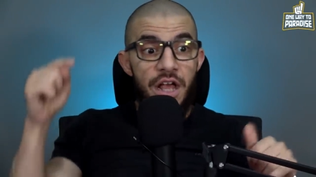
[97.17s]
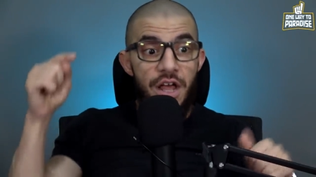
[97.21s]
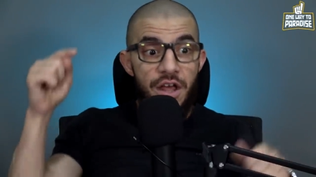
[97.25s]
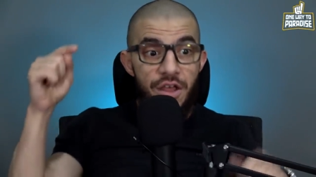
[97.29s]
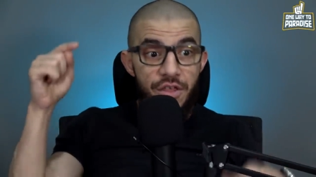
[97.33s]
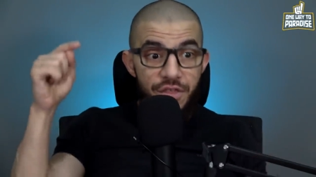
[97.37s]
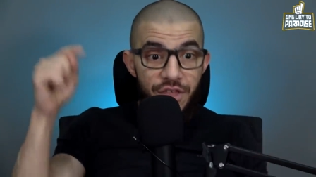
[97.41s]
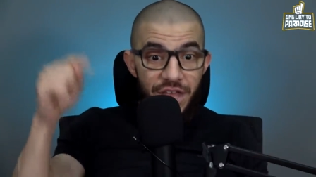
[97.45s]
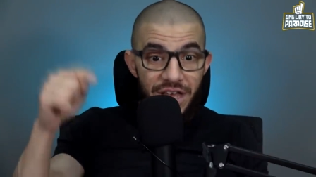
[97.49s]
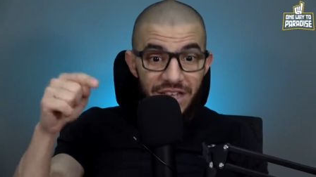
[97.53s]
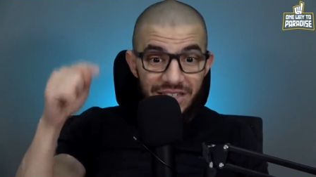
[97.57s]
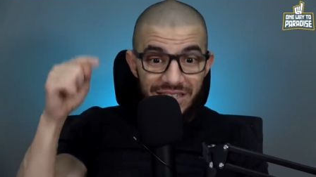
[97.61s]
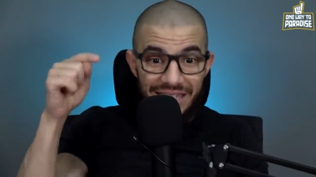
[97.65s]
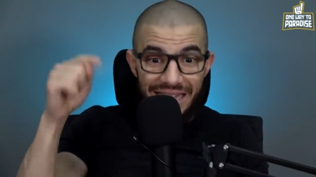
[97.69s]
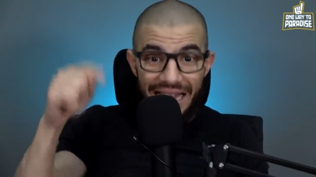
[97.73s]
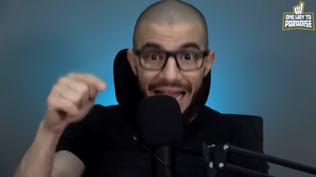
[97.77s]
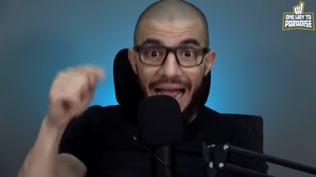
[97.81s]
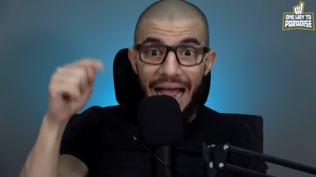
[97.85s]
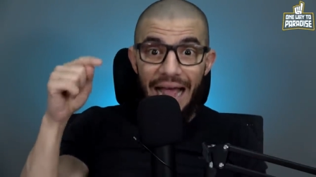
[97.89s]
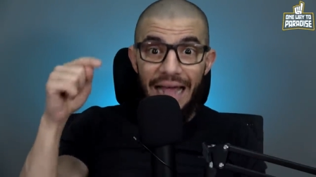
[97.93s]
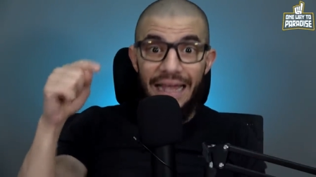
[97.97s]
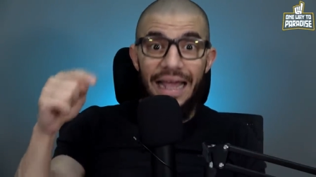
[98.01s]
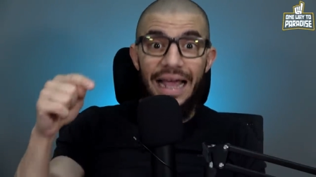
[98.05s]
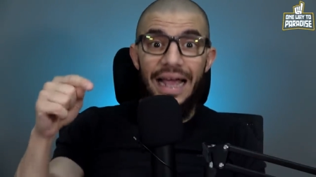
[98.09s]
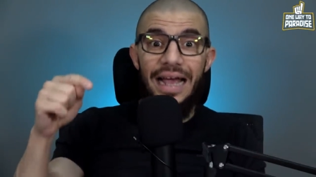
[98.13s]
this
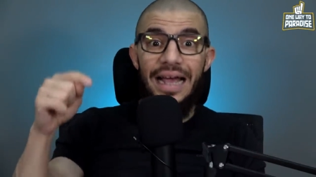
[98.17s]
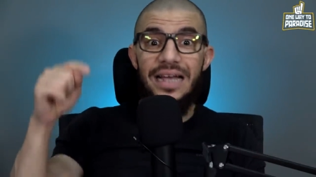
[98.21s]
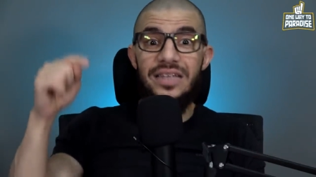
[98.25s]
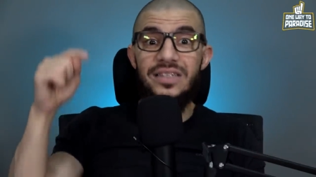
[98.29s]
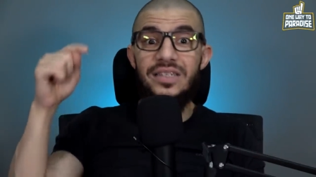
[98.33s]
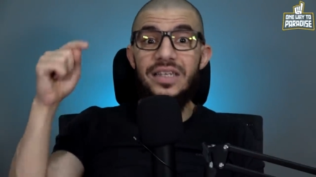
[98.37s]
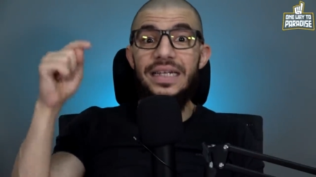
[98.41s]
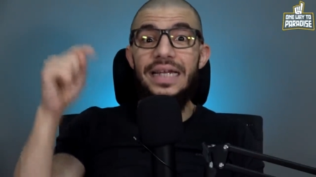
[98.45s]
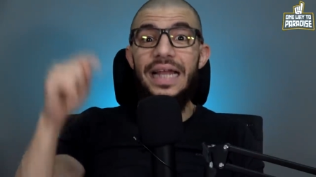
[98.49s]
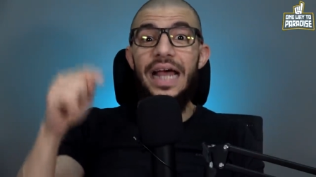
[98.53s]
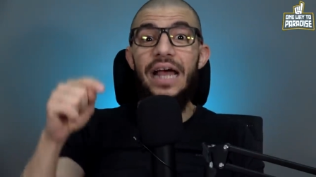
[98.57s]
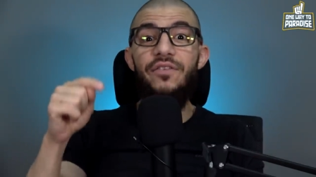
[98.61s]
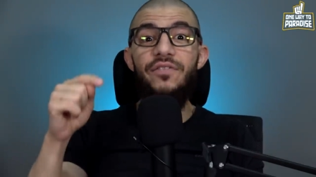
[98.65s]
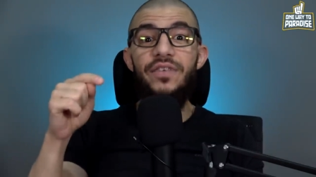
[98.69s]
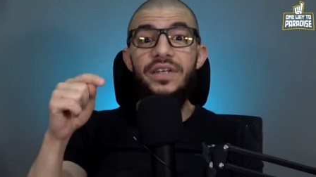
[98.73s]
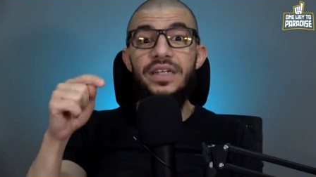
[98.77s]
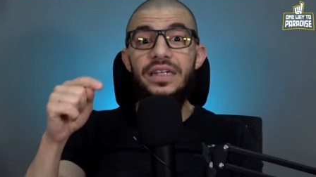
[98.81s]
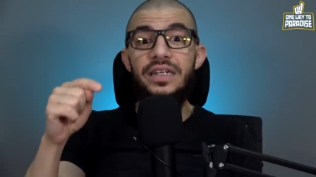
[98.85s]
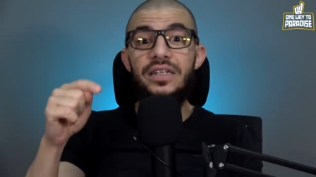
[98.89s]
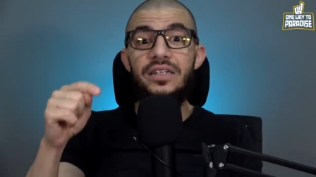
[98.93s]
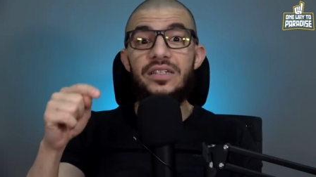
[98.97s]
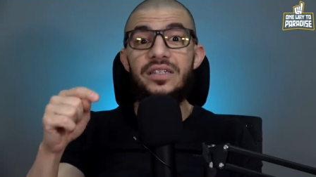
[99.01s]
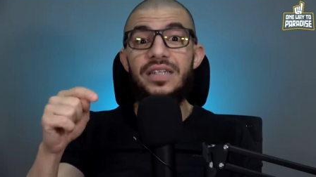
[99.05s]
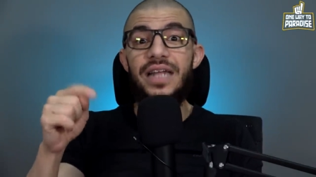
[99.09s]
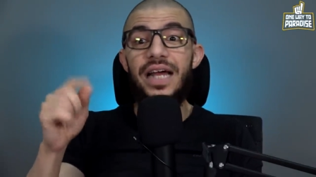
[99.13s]
ayah is an
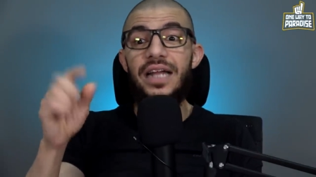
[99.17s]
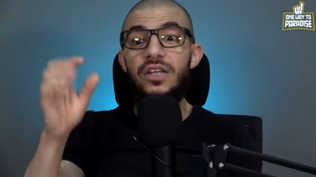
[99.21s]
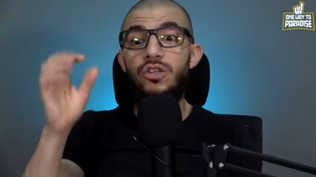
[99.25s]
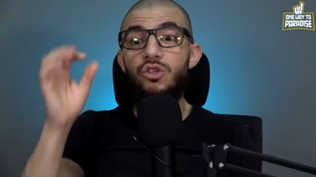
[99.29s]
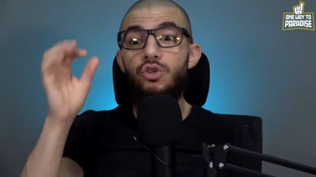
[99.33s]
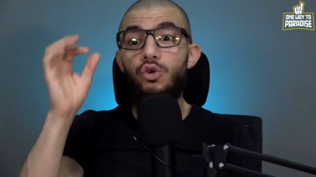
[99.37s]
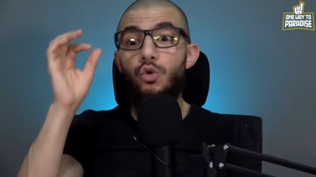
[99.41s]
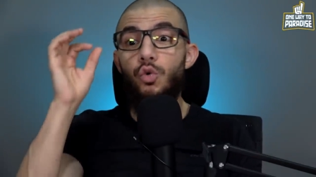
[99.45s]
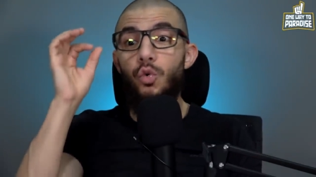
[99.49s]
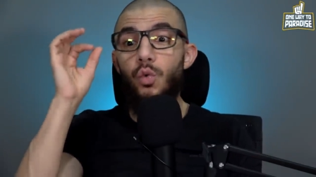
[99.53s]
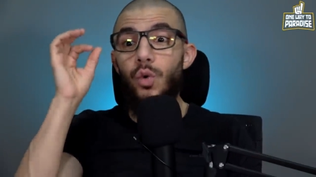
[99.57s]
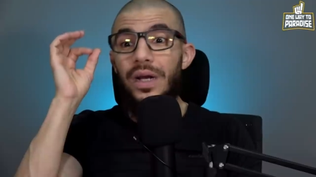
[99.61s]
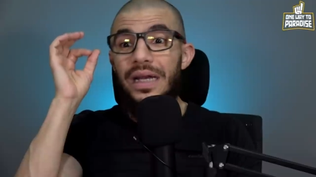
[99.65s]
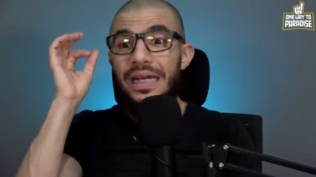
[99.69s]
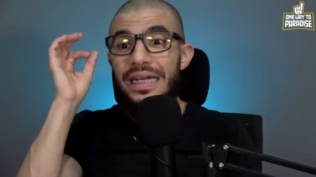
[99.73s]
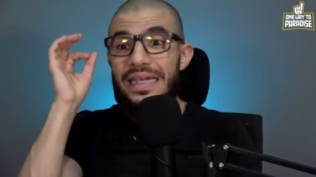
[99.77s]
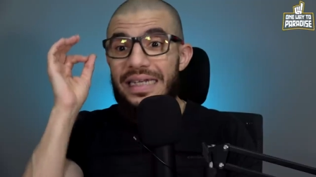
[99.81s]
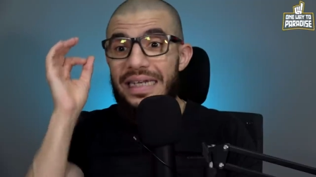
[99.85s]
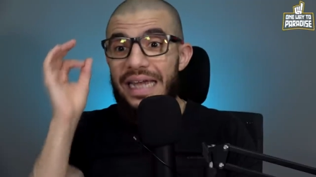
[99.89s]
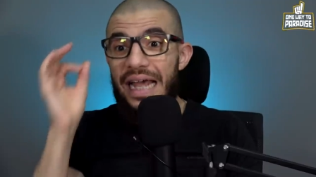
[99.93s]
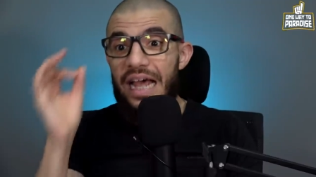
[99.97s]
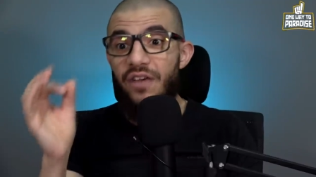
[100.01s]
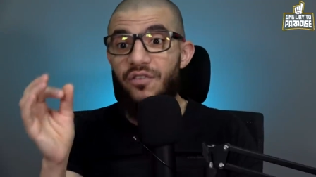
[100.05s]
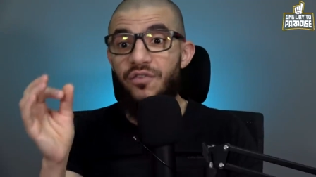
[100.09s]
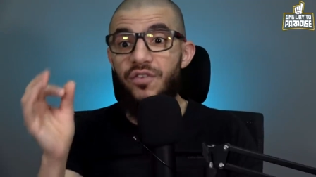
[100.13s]
evidence that you will
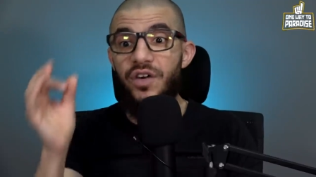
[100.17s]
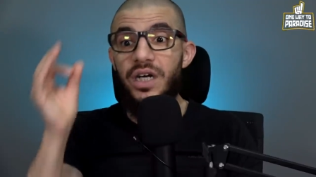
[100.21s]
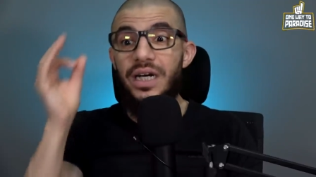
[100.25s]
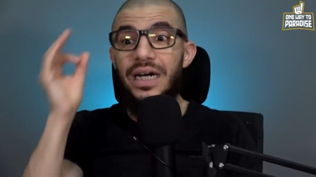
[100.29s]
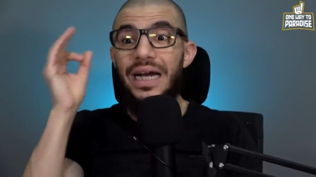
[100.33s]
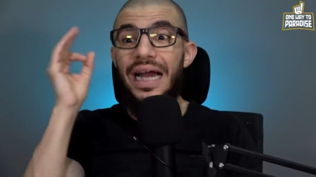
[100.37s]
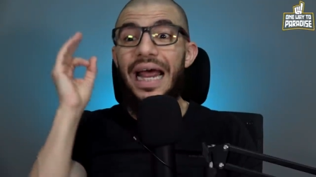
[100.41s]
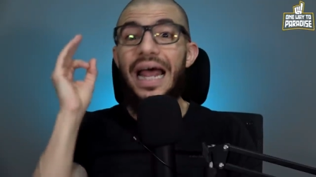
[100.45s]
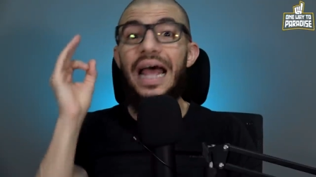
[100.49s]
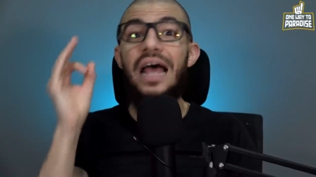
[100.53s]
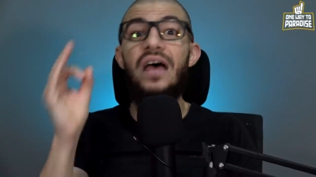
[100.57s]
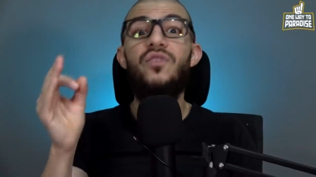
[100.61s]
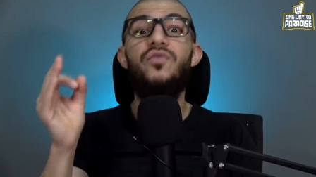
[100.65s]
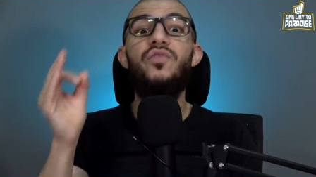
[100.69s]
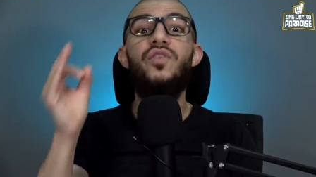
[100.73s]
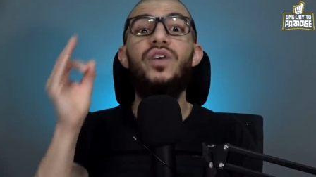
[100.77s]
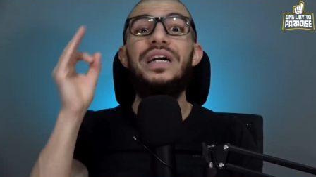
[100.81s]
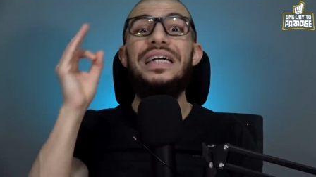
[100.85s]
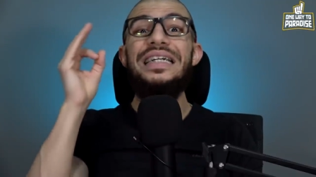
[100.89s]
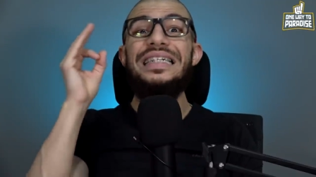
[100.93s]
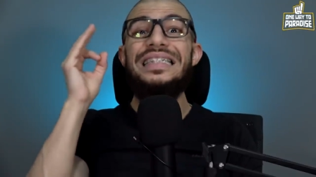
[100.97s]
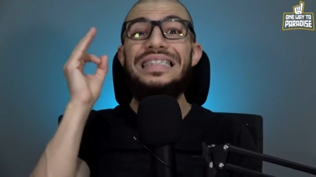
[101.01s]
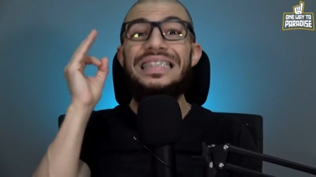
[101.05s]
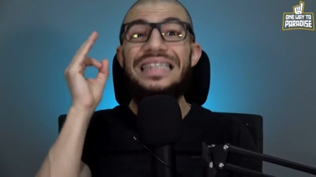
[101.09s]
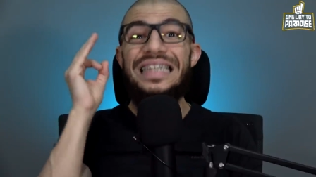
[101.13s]
never
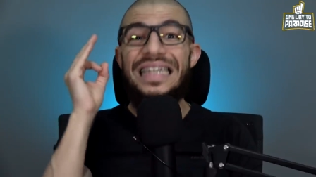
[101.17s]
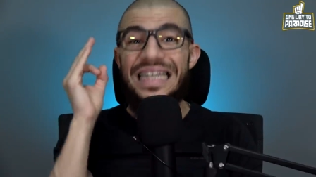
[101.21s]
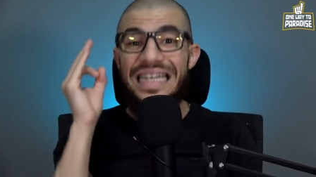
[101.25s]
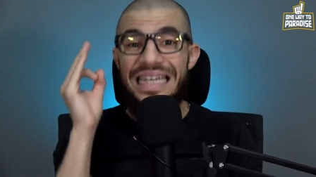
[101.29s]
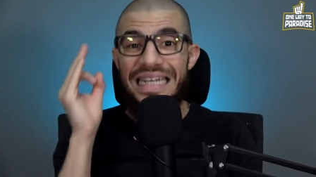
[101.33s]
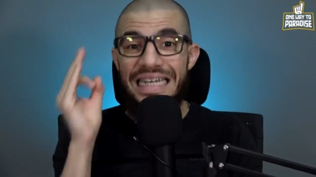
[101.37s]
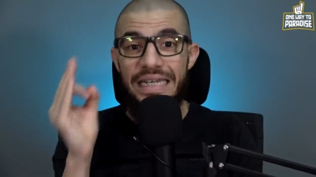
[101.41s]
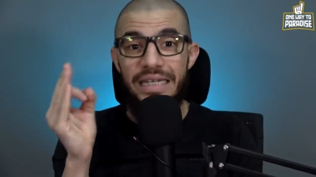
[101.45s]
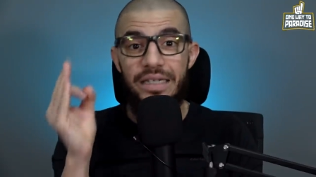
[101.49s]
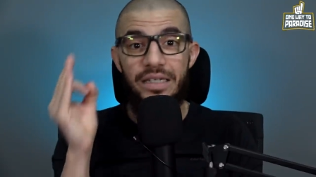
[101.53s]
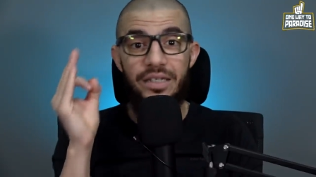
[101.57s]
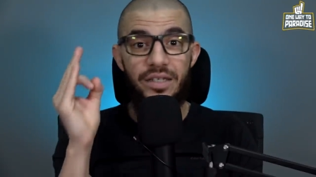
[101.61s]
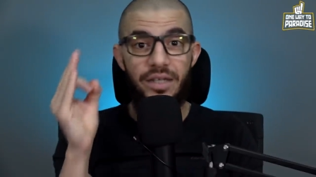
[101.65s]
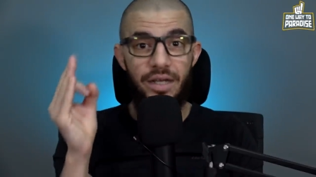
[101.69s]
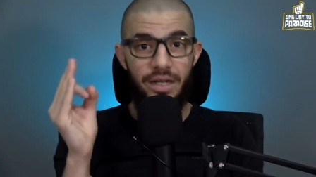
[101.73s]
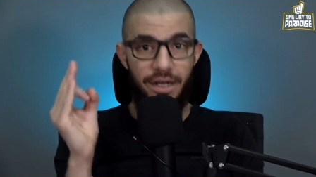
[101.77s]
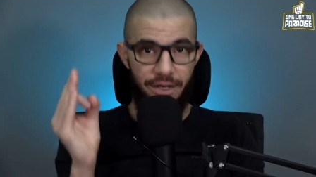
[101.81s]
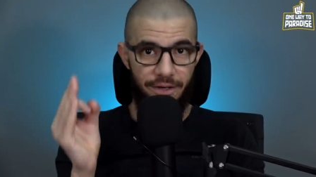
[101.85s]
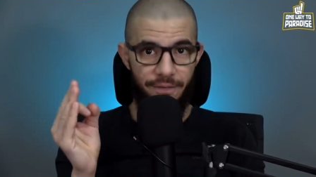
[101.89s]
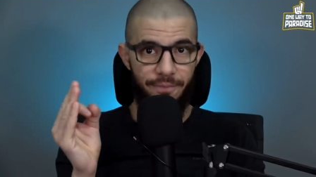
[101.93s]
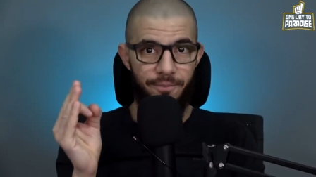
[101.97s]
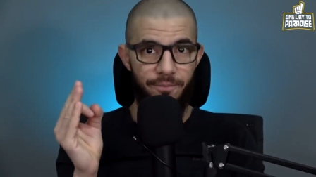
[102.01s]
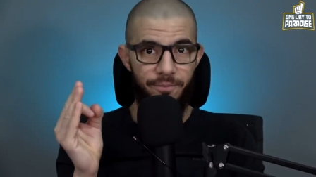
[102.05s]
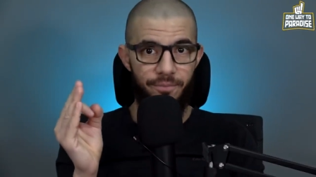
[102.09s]
ever need